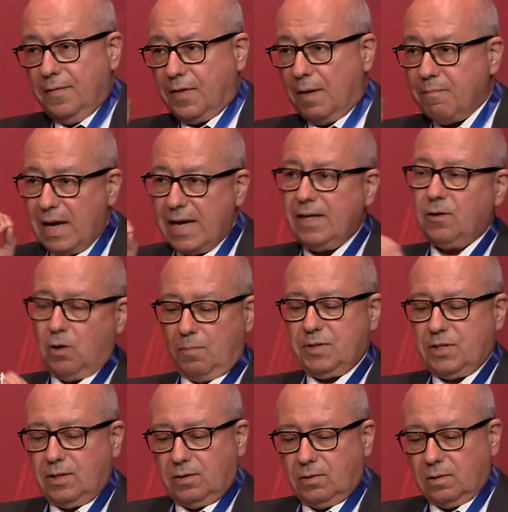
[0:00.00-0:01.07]
The main
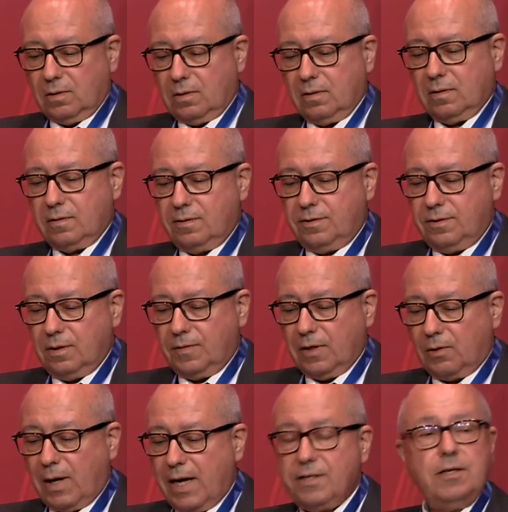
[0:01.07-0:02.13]
obstacle to the
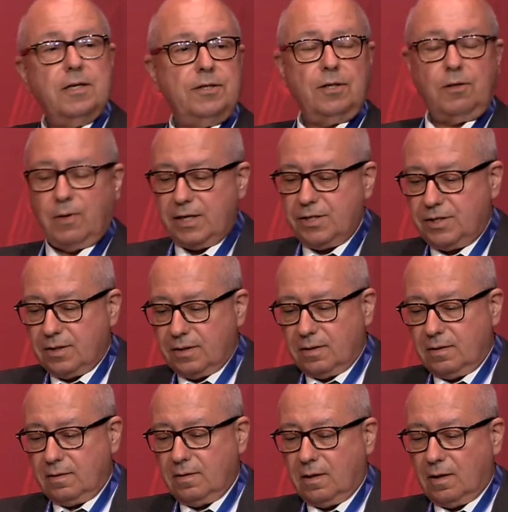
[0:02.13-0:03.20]
great integration
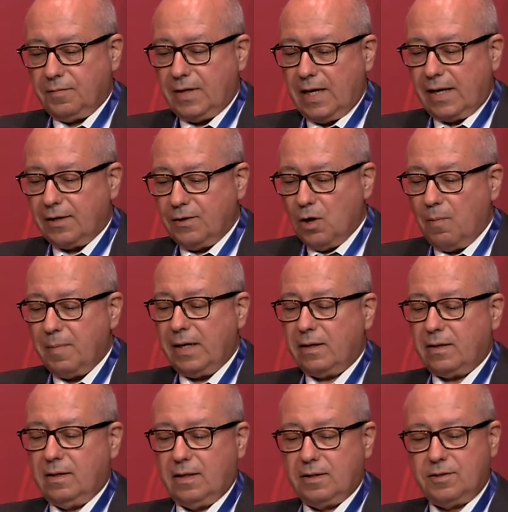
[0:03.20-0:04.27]
on the economic
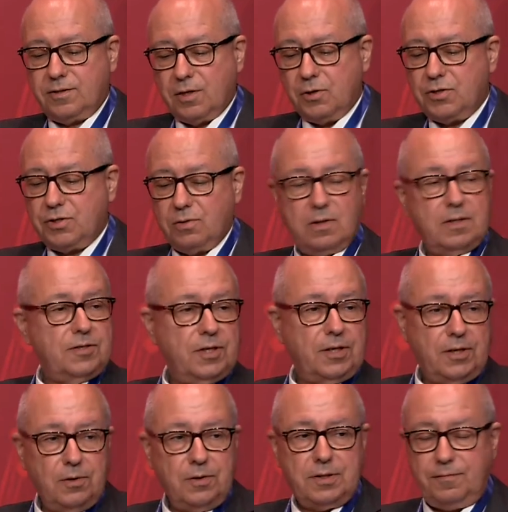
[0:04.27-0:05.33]
and social and
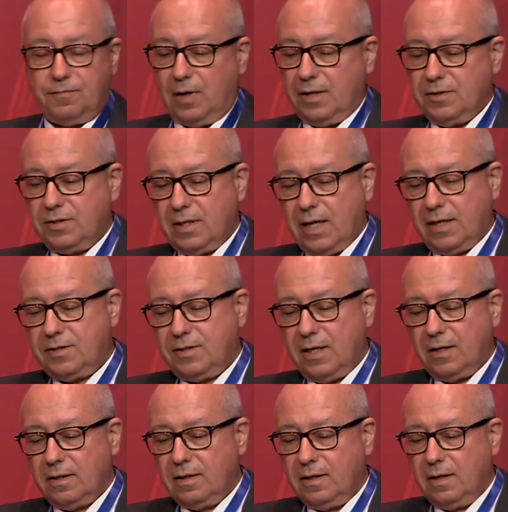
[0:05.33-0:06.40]
security fronts in
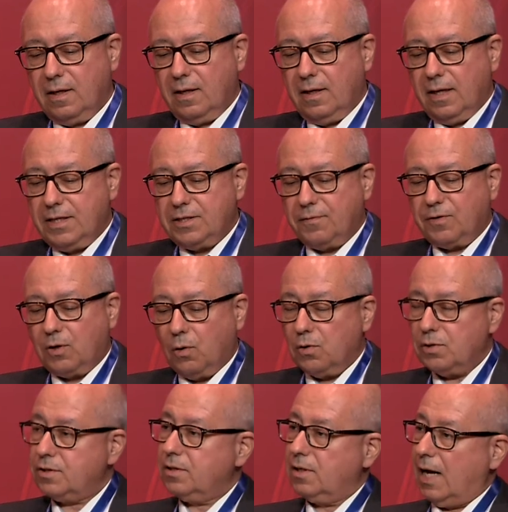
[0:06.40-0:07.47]
ASEAN is, of
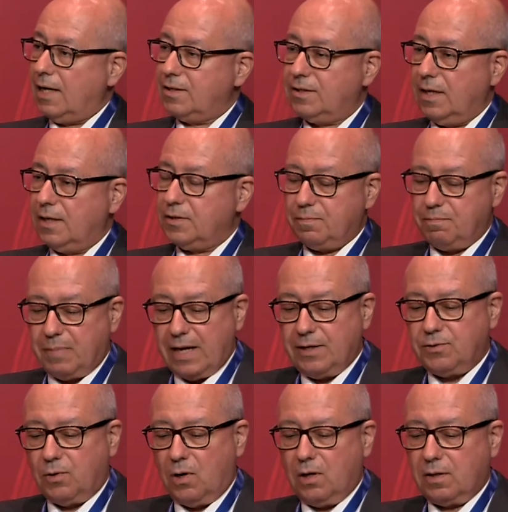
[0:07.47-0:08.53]
course, ASEAN's
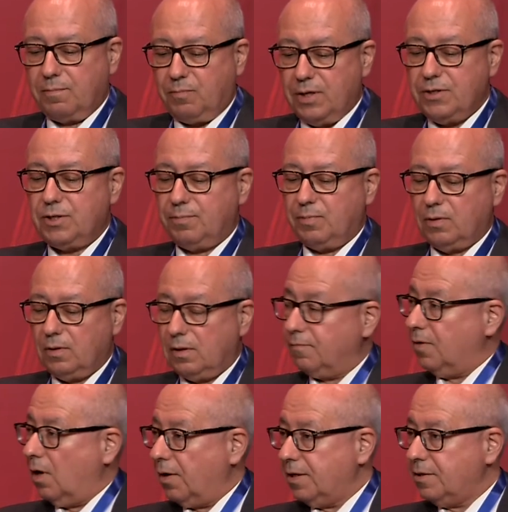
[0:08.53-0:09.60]
bedrock principle
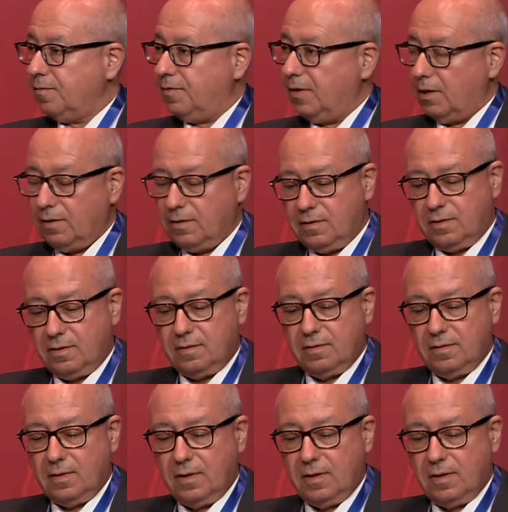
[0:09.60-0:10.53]
of non-interference.